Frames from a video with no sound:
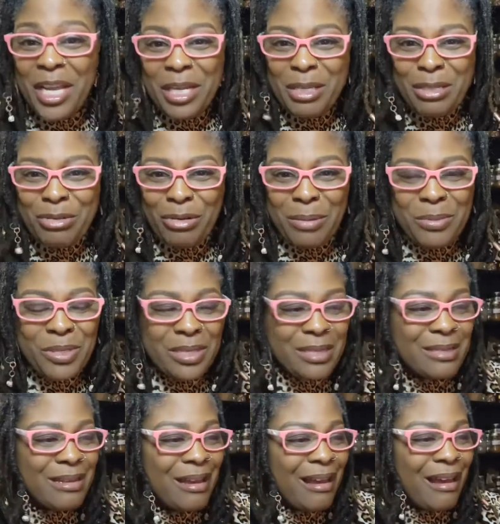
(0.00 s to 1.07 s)

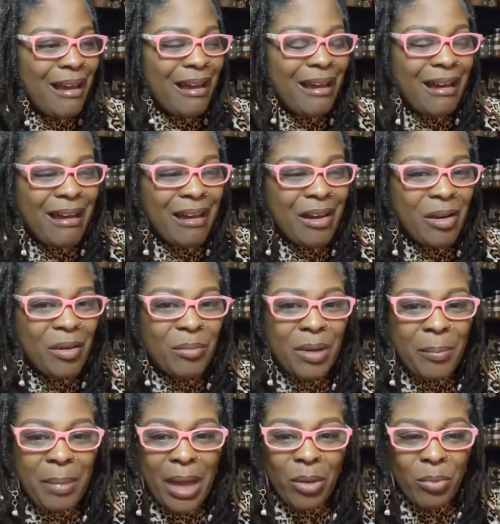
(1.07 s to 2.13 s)
descriptions um,
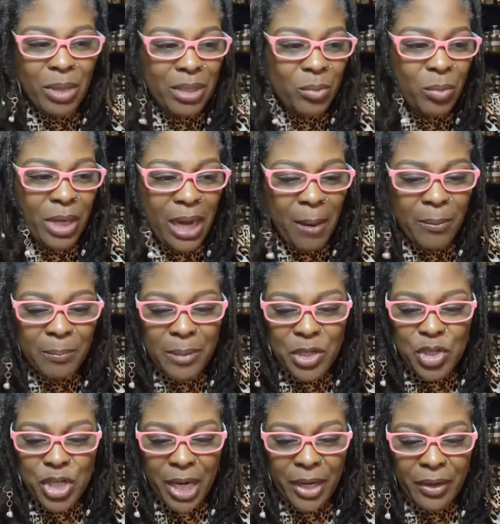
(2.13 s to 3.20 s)
about what what I'll be
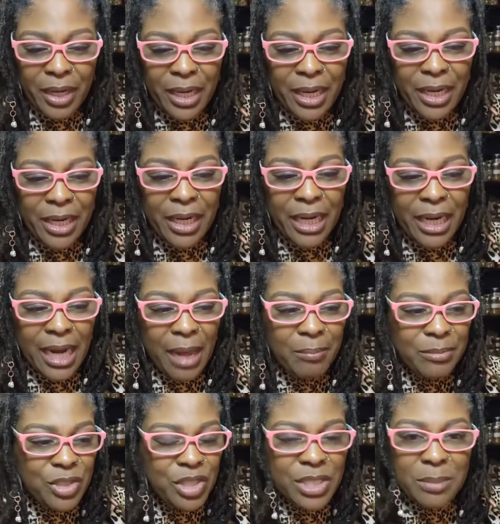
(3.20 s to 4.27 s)
sharing here, and
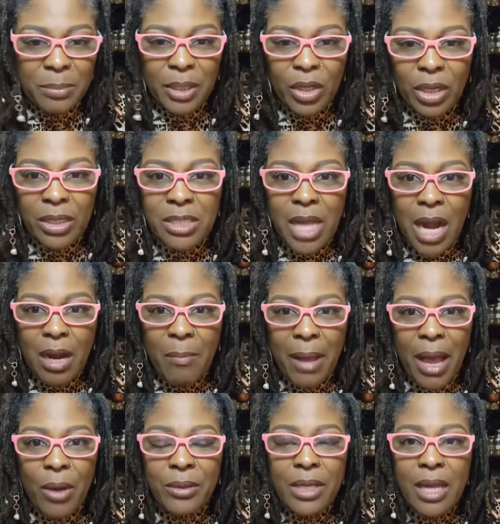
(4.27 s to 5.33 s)
I'm just simply going to talk
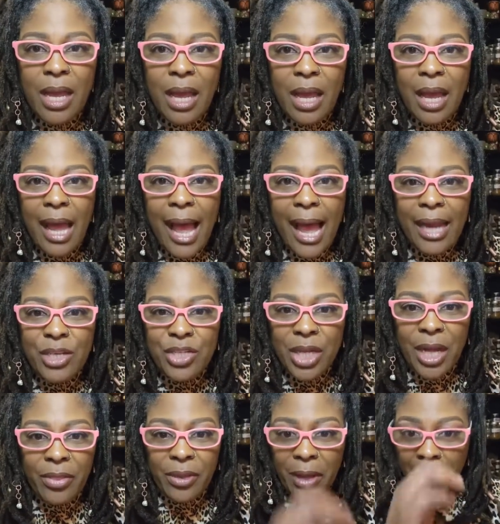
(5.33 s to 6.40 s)
about High
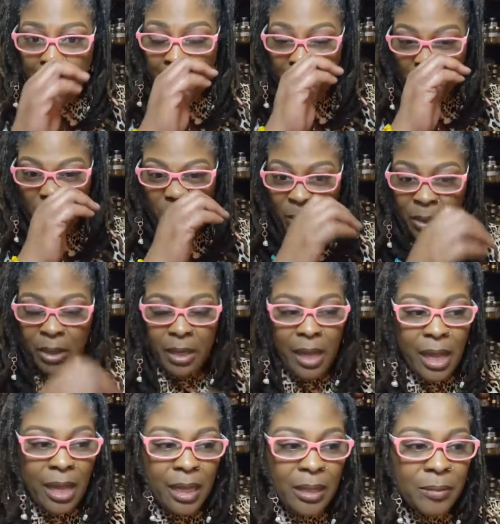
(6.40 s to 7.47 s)
John the Conqueror,
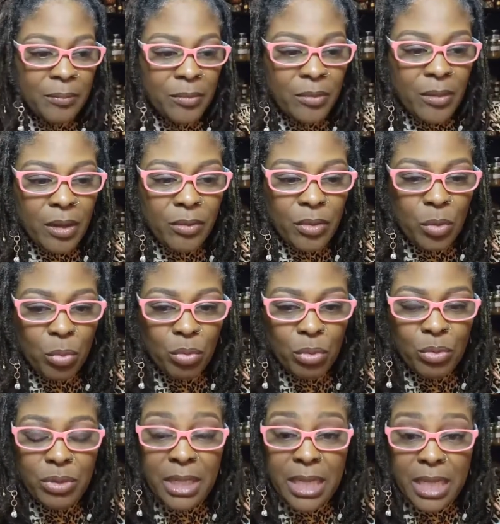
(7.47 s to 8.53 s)
um, the
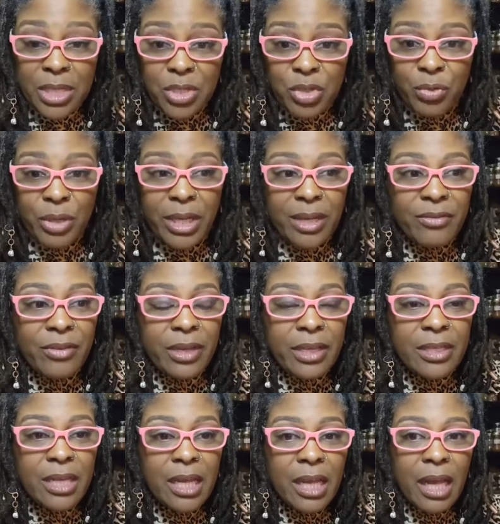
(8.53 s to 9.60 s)
root, the history of
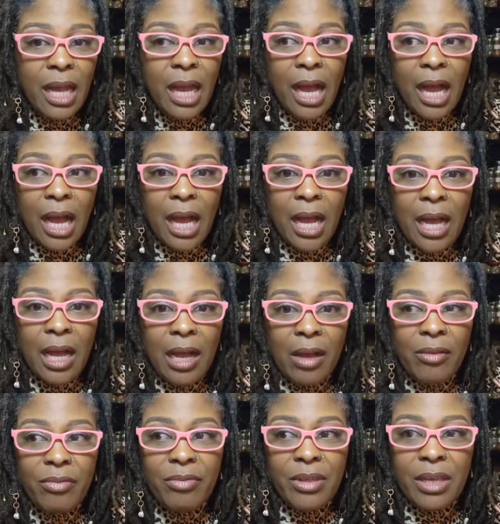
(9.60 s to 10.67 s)
it,
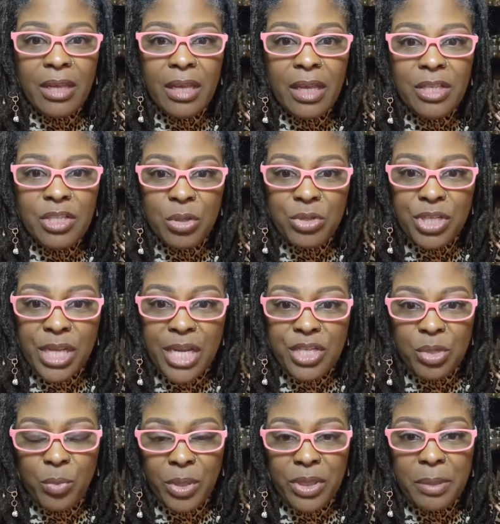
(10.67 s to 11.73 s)
uh, the
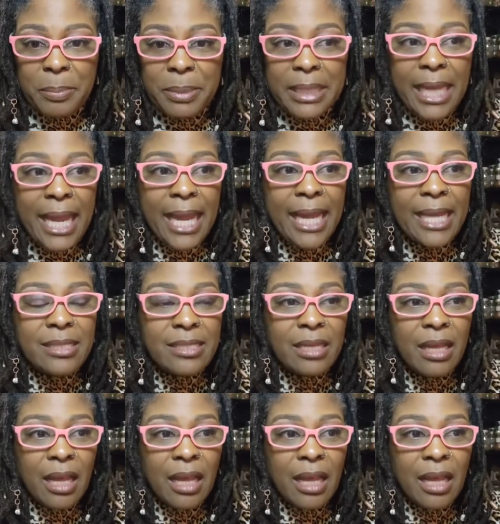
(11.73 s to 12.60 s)
association with the plant,